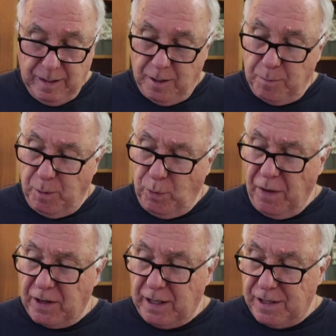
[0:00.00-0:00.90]
But
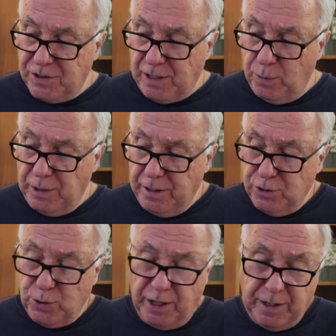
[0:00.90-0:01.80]
one of the classes I really
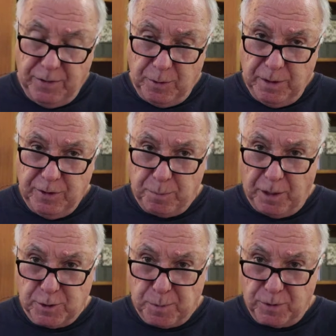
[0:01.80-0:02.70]
enjoy in the
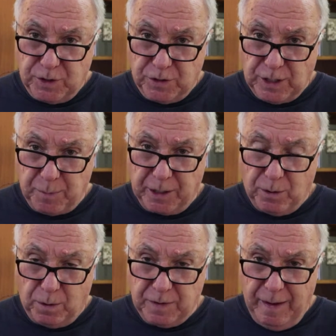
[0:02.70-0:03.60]
Prosperos is something
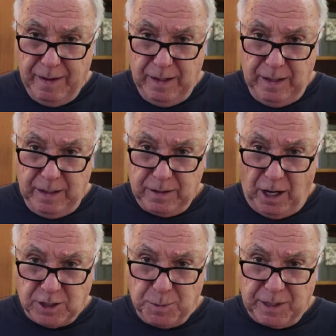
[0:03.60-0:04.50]
called
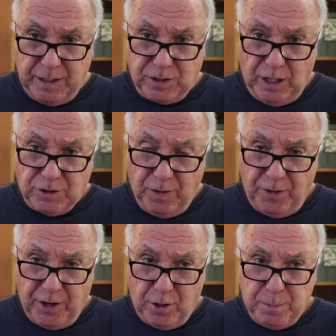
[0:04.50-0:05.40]
Cosmic
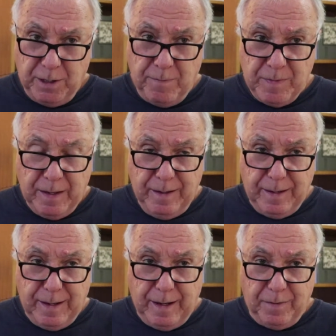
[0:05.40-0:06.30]
Intention Therapy,
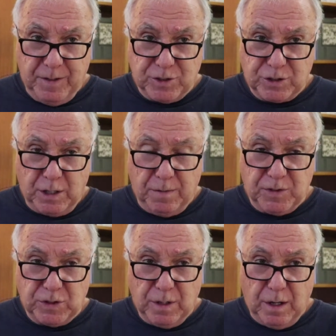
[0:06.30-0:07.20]
and this
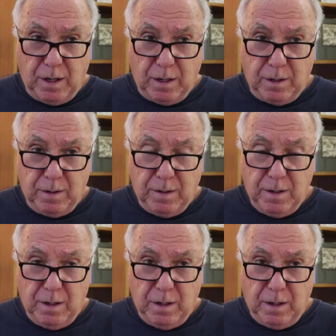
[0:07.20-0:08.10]
gives an
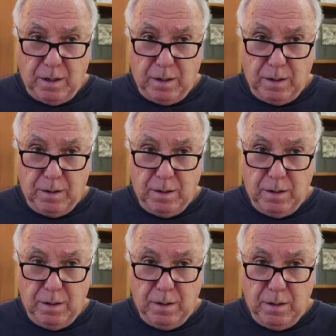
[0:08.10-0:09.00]

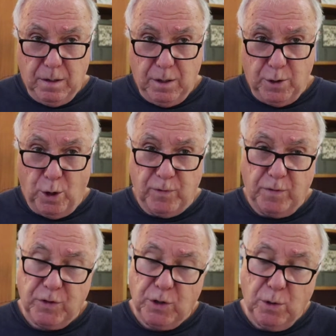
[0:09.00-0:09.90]

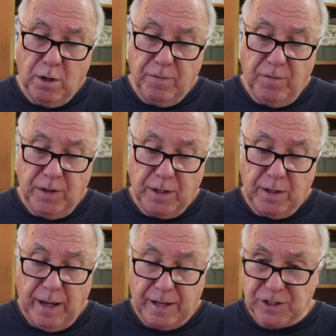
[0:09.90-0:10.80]
overview of
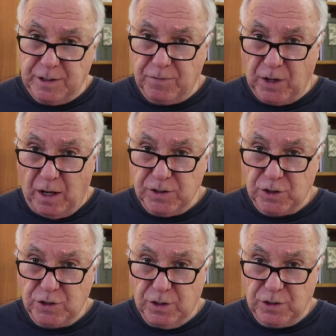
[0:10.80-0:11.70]
the ascent of
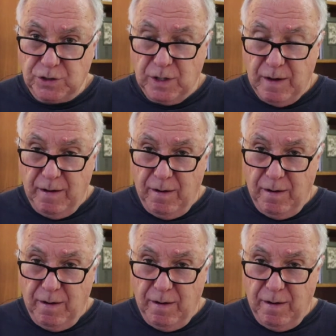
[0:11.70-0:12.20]
consciousness